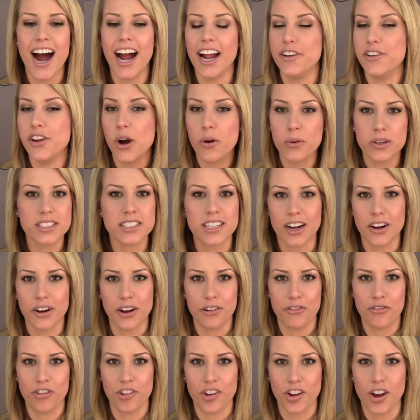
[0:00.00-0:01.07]
I know it's not
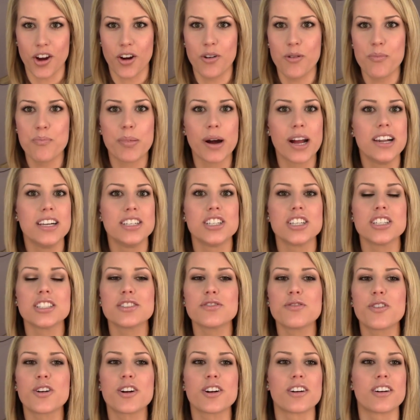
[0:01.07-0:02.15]
good for you, but
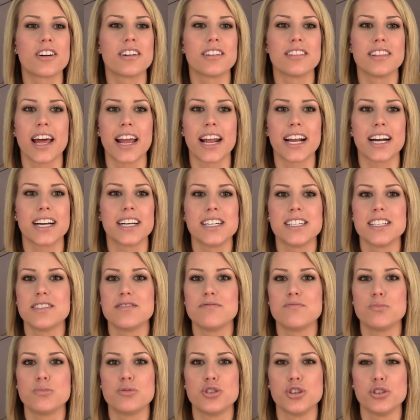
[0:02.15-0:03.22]
just for like
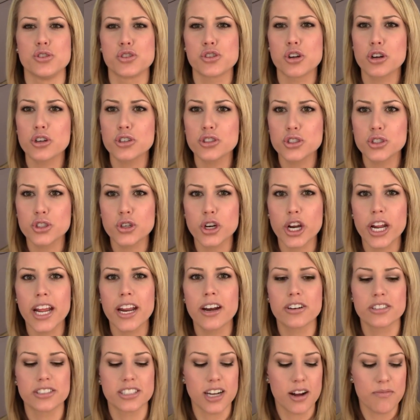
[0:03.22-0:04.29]
a dessert
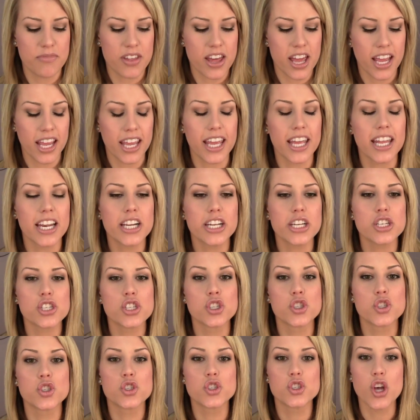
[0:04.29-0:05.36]
treat or something, it
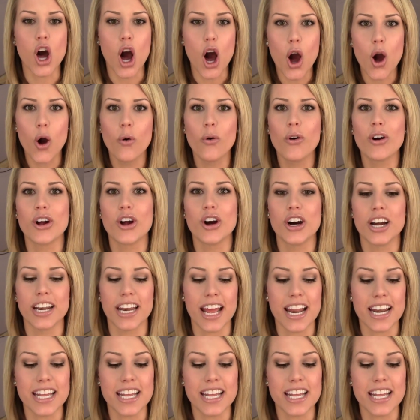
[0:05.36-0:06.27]
is so good.